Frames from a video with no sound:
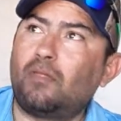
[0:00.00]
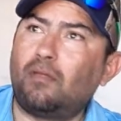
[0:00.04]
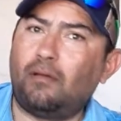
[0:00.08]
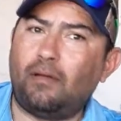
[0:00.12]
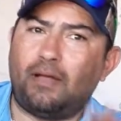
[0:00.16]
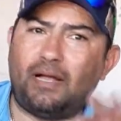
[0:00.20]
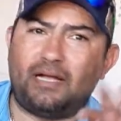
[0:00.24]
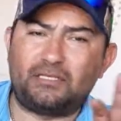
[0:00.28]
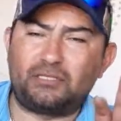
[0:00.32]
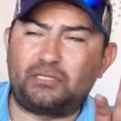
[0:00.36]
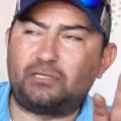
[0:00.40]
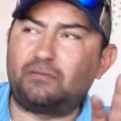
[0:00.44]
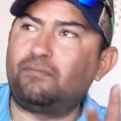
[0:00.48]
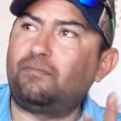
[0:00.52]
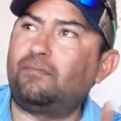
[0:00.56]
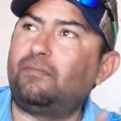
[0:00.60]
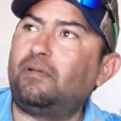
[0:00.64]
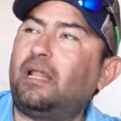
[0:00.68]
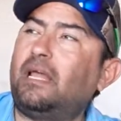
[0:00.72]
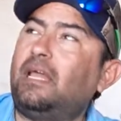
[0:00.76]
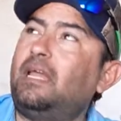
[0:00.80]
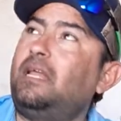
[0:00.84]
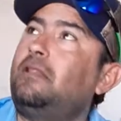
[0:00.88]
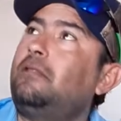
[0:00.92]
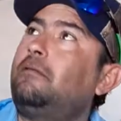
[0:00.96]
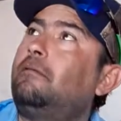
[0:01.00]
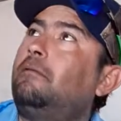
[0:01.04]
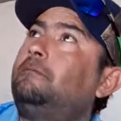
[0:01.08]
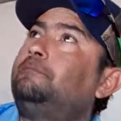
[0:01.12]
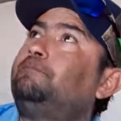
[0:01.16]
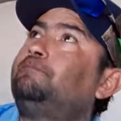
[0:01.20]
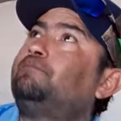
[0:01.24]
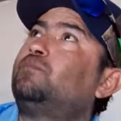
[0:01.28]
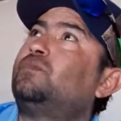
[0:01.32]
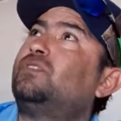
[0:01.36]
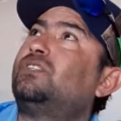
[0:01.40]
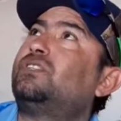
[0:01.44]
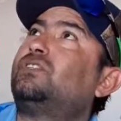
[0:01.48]
as of late,
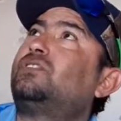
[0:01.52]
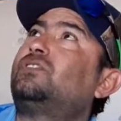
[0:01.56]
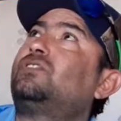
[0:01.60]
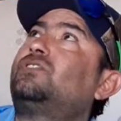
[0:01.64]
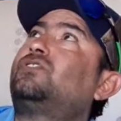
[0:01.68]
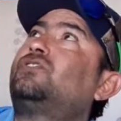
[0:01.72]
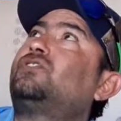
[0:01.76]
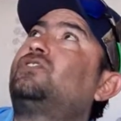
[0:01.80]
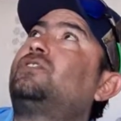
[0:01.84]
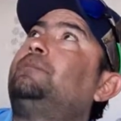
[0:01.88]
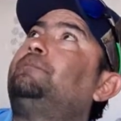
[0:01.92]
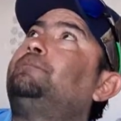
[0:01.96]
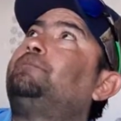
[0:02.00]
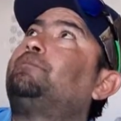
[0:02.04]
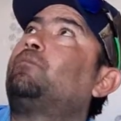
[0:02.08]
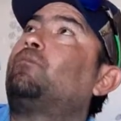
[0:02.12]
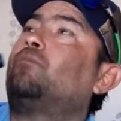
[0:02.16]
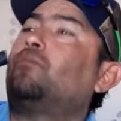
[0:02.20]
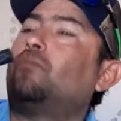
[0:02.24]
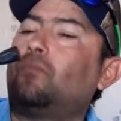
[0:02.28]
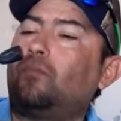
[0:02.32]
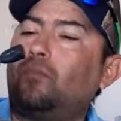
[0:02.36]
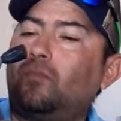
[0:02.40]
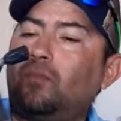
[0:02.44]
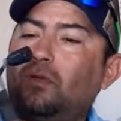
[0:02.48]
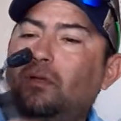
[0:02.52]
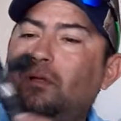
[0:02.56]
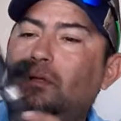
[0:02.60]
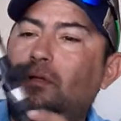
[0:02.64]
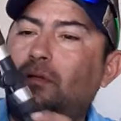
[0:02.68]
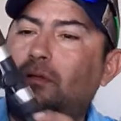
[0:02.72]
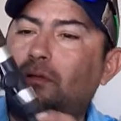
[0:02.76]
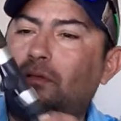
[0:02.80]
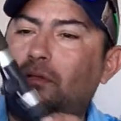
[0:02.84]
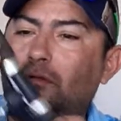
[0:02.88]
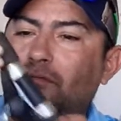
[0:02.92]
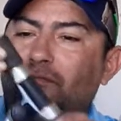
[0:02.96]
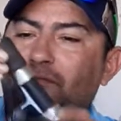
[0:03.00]
this is
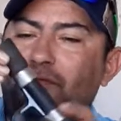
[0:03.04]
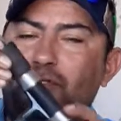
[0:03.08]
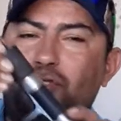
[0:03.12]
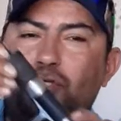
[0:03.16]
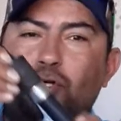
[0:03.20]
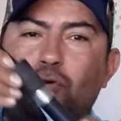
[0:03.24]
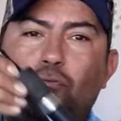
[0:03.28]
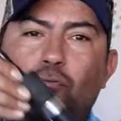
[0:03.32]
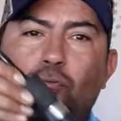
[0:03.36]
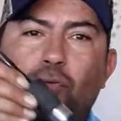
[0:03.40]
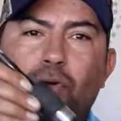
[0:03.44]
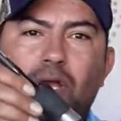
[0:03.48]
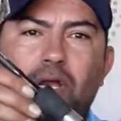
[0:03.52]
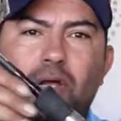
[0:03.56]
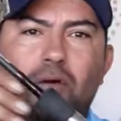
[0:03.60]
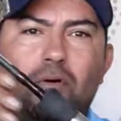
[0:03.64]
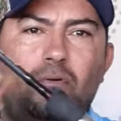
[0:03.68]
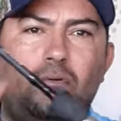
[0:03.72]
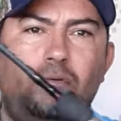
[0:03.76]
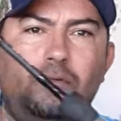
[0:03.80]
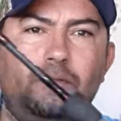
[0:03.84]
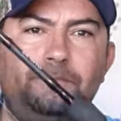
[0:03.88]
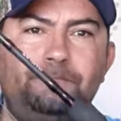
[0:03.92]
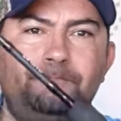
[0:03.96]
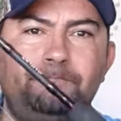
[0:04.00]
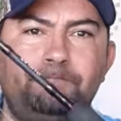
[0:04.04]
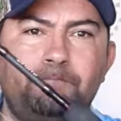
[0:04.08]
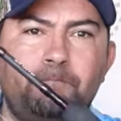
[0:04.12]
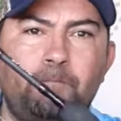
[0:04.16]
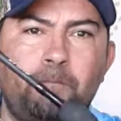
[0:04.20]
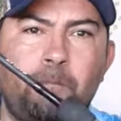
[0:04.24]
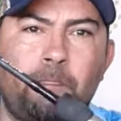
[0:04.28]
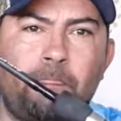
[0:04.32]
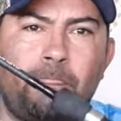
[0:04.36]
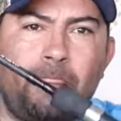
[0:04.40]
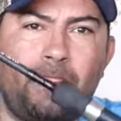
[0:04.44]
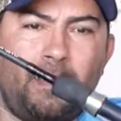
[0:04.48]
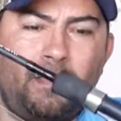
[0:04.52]
the fishing reel
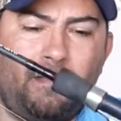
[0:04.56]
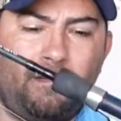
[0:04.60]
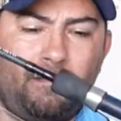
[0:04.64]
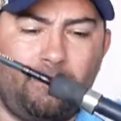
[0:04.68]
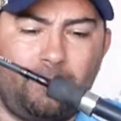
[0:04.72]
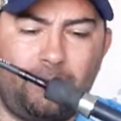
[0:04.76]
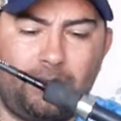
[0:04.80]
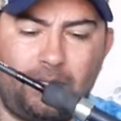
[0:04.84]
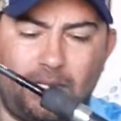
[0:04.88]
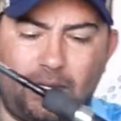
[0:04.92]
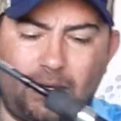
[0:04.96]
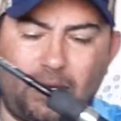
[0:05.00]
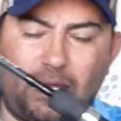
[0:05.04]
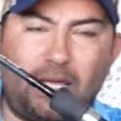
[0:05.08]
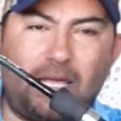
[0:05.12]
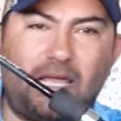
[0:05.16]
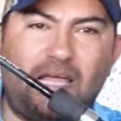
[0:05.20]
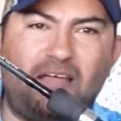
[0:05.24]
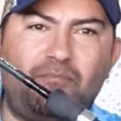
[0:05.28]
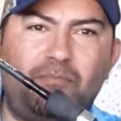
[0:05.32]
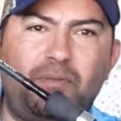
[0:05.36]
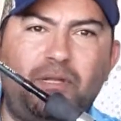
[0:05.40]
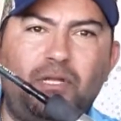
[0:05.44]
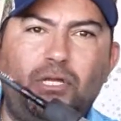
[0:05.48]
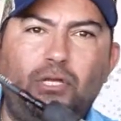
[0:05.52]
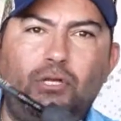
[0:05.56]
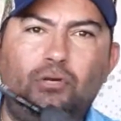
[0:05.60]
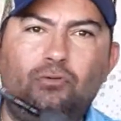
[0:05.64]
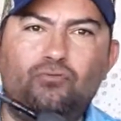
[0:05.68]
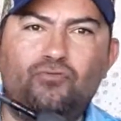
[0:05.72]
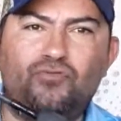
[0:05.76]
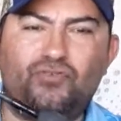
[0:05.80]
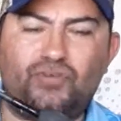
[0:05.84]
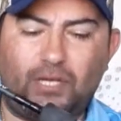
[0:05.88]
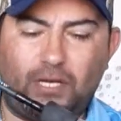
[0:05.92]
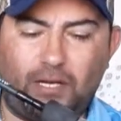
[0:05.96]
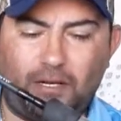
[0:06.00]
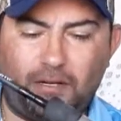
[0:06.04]
that I have been
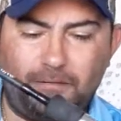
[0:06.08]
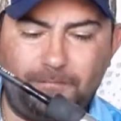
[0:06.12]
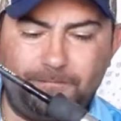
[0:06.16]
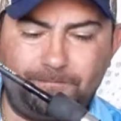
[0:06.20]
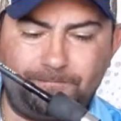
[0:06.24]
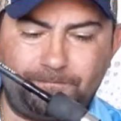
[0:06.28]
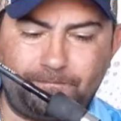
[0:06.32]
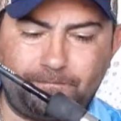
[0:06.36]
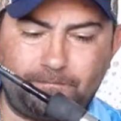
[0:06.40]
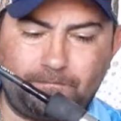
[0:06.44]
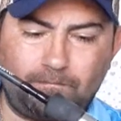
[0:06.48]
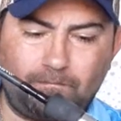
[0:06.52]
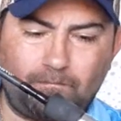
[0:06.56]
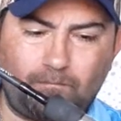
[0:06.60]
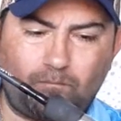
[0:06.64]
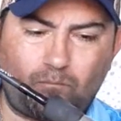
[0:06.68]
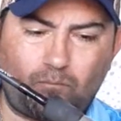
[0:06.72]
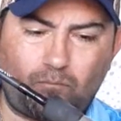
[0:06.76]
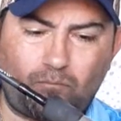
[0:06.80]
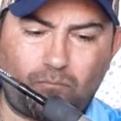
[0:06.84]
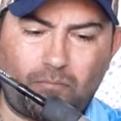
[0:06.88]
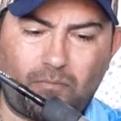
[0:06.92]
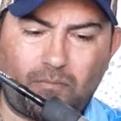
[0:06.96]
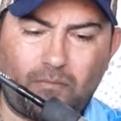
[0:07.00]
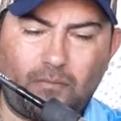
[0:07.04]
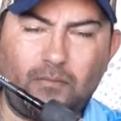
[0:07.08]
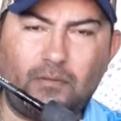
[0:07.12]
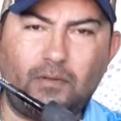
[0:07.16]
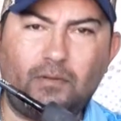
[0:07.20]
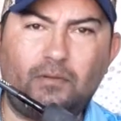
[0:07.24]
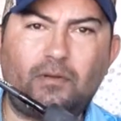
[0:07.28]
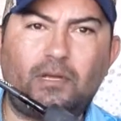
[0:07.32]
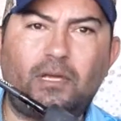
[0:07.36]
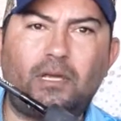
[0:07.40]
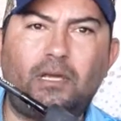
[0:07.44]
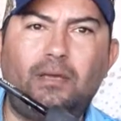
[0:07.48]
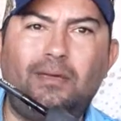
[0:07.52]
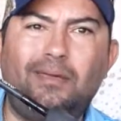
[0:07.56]
using.
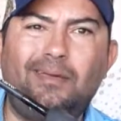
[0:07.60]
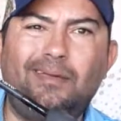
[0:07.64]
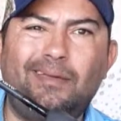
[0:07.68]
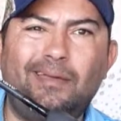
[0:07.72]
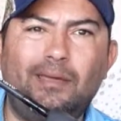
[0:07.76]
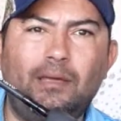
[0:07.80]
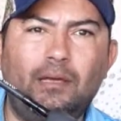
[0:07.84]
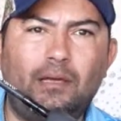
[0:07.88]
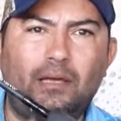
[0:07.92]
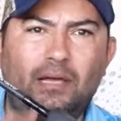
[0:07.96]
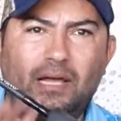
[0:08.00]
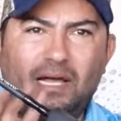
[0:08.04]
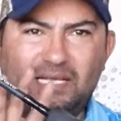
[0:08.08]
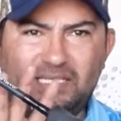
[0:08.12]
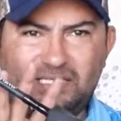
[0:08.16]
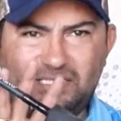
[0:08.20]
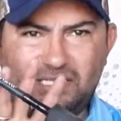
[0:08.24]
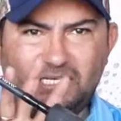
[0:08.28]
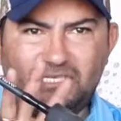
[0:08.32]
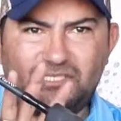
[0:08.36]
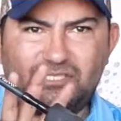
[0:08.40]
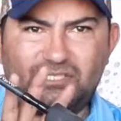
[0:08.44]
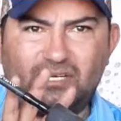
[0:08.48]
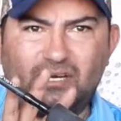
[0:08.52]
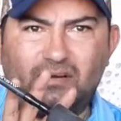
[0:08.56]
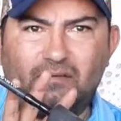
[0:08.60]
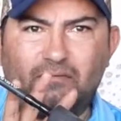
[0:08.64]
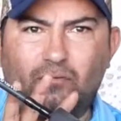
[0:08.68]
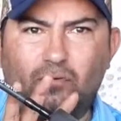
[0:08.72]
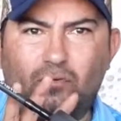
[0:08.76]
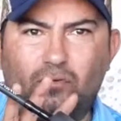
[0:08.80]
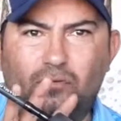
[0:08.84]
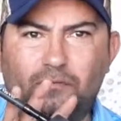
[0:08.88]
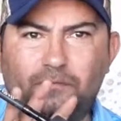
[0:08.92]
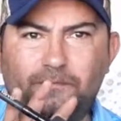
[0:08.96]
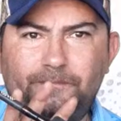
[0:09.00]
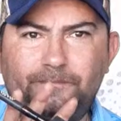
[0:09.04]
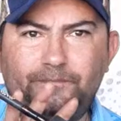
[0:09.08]
Okay, I take
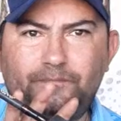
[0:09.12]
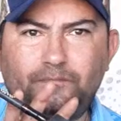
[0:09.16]
several